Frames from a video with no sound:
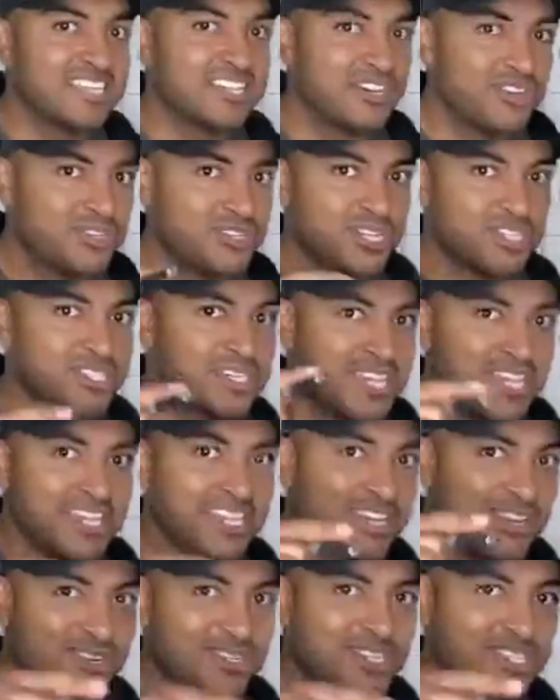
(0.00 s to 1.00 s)
You're just
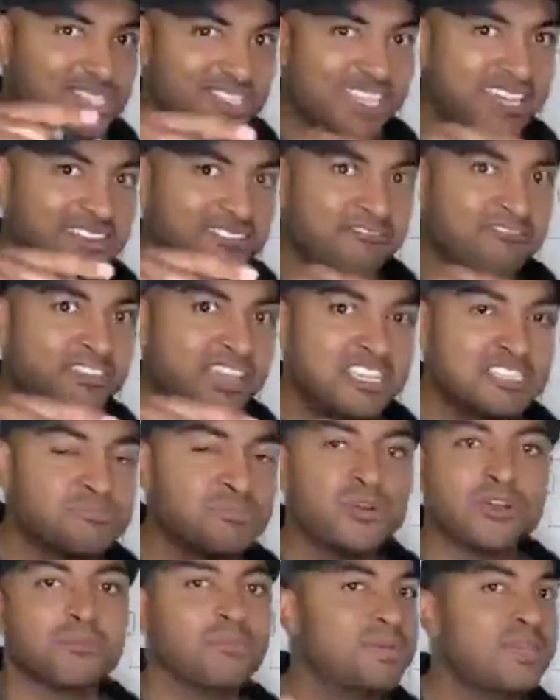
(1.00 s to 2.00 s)
letting
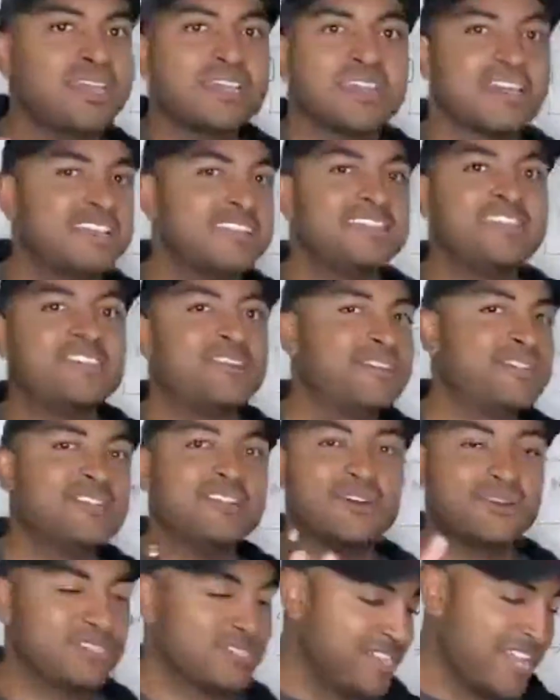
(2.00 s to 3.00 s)
Facebook pick, and
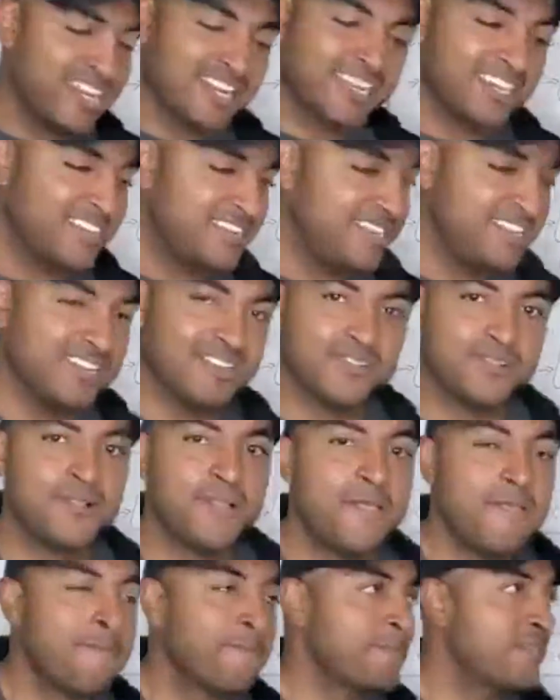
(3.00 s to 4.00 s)
it's not a good deal.
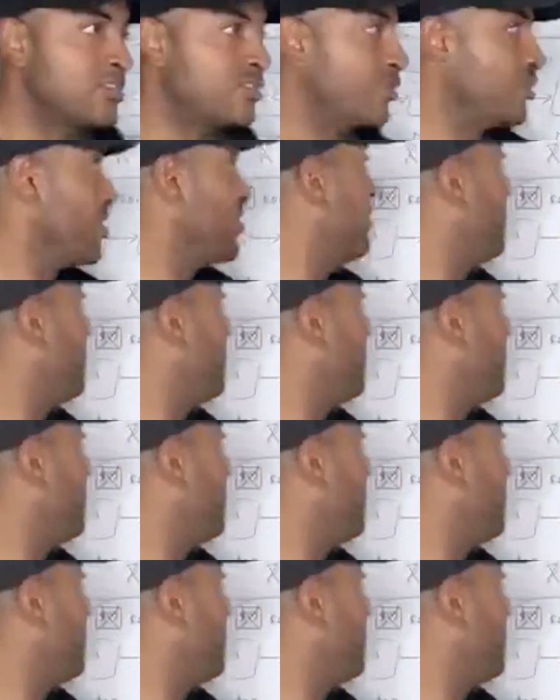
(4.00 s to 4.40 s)
So go